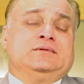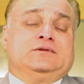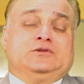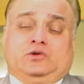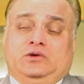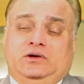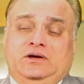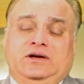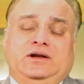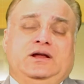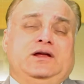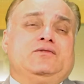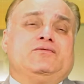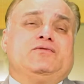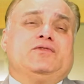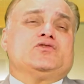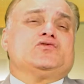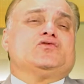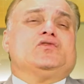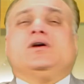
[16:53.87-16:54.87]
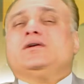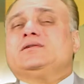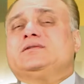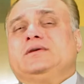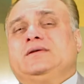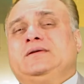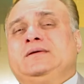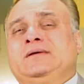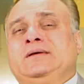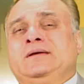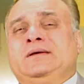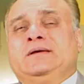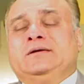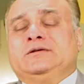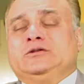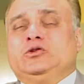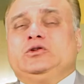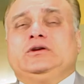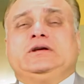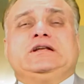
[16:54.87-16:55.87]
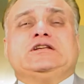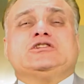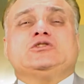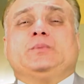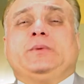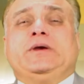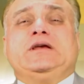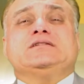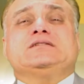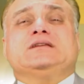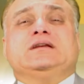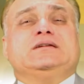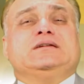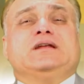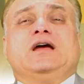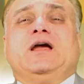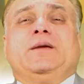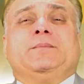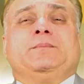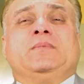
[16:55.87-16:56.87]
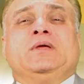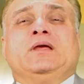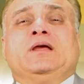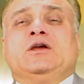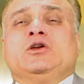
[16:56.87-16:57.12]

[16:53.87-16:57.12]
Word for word: You need an infrastructure. You need a space and time.